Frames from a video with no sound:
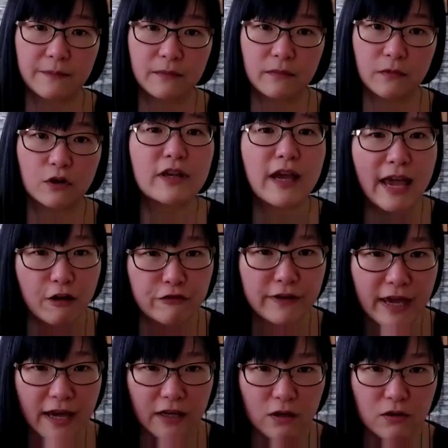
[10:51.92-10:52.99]
or the
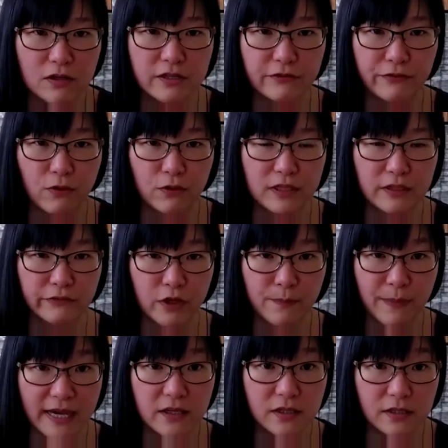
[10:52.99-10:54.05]
healthcare cost for the
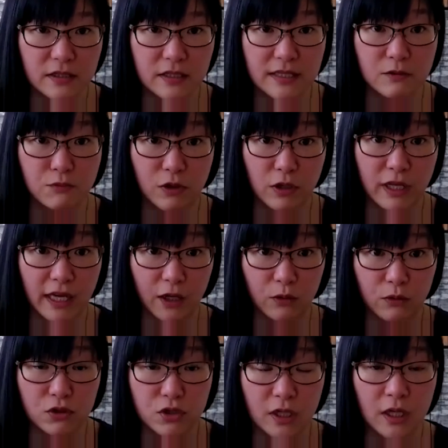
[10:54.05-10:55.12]
patients is really
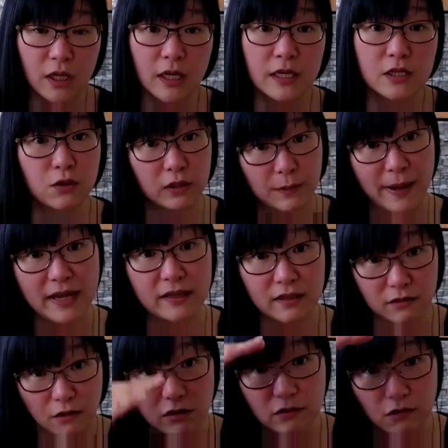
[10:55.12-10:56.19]
huge. So
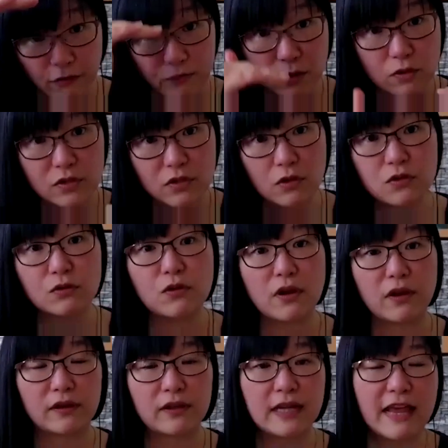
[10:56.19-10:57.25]
dependent on, of course, also
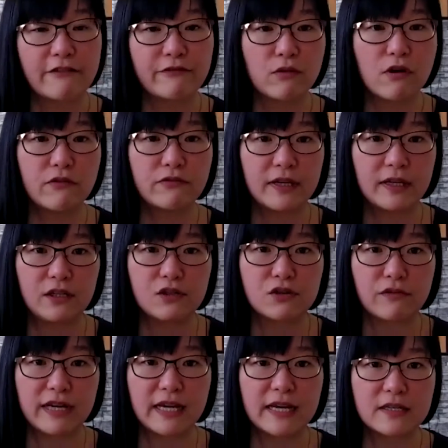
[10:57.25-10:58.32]
the level of the
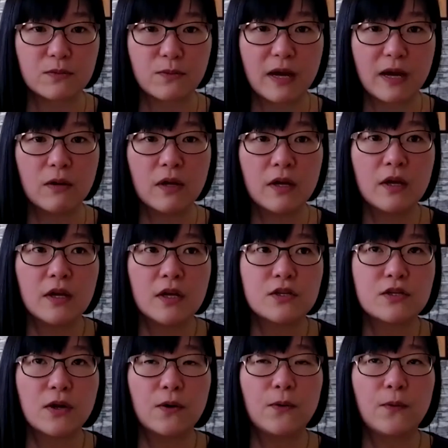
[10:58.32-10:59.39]
injury as well.
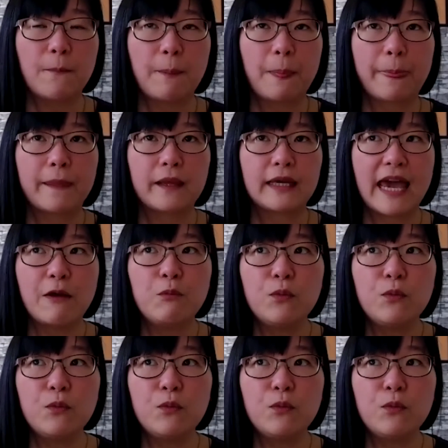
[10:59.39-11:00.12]
So can